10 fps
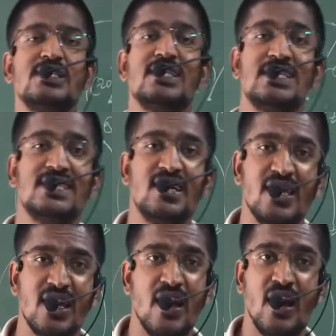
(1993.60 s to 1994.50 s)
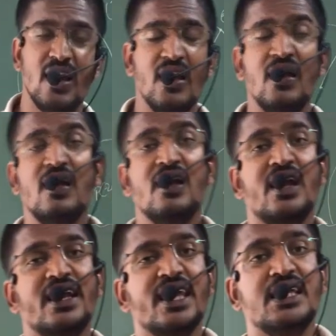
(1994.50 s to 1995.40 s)
is lesser than R,
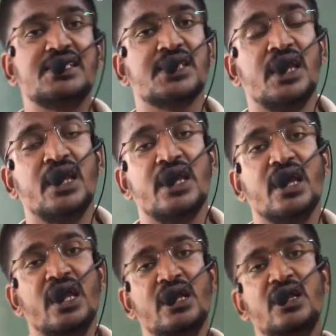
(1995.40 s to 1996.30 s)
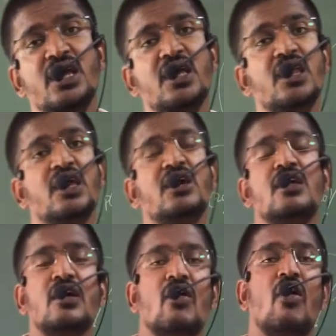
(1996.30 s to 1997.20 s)
it is
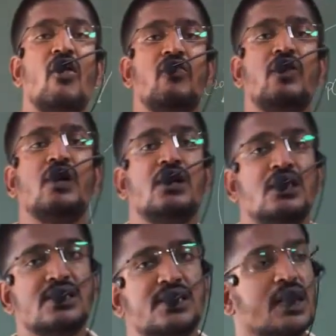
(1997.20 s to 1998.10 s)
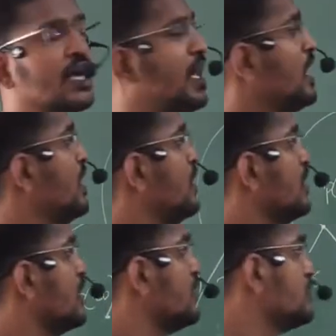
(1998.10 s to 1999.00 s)
interior of the circle.
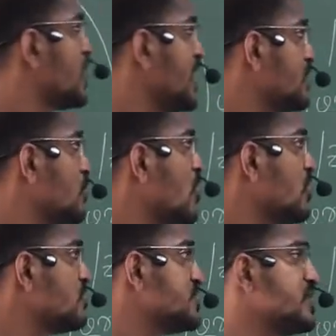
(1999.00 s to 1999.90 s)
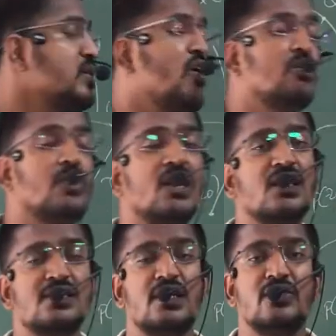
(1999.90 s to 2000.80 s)
If you write mod of Z0
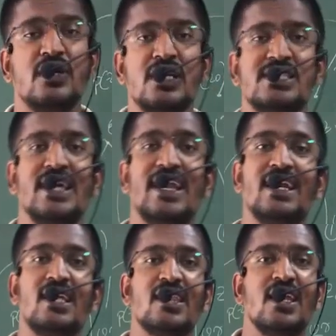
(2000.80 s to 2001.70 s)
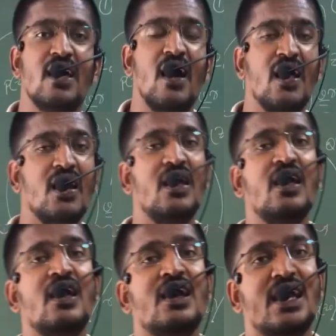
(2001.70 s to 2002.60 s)
minus Z1 is greater than R,
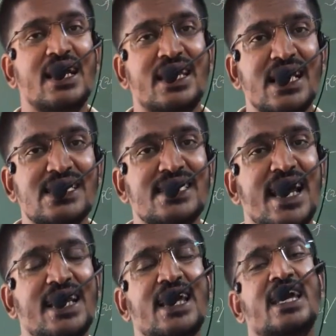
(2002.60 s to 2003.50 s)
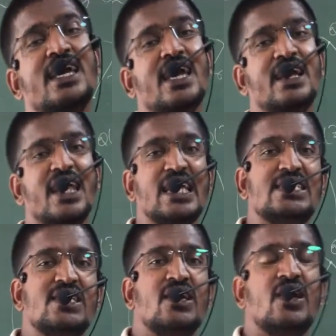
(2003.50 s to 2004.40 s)
it tells that it
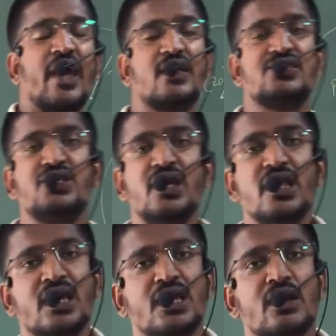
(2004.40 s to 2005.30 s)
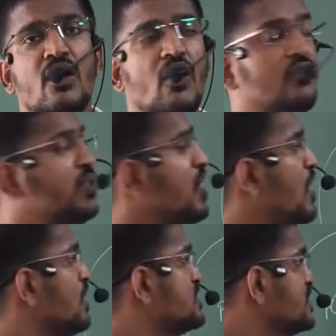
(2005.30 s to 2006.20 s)
is exterior of
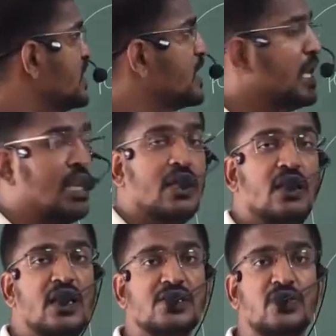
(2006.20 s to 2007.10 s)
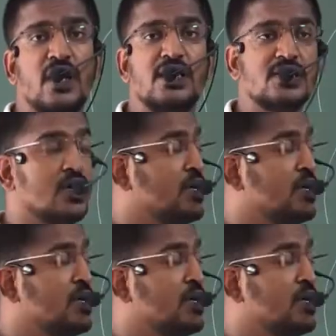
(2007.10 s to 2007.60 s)
the circle. Clear, students?